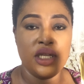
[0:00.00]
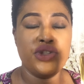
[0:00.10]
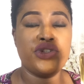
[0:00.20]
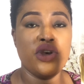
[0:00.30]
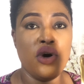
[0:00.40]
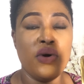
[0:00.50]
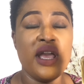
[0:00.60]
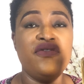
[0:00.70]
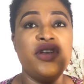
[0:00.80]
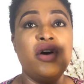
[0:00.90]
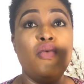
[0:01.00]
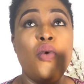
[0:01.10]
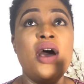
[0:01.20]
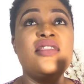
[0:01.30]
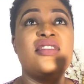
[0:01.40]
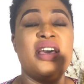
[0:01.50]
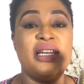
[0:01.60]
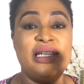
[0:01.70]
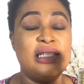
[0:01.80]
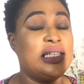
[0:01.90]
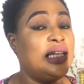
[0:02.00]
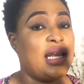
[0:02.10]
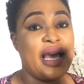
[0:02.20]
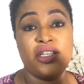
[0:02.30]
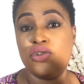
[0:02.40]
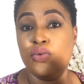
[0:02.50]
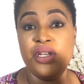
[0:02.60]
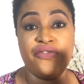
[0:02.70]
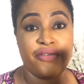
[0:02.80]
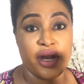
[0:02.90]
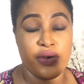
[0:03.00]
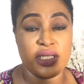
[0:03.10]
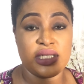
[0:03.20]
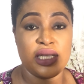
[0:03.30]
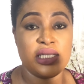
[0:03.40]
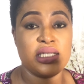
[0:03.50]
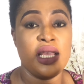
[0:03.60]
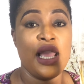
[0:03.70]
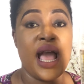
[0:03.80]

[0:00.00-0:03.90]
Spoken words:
So if you're one that doesn't like sweet fragrances,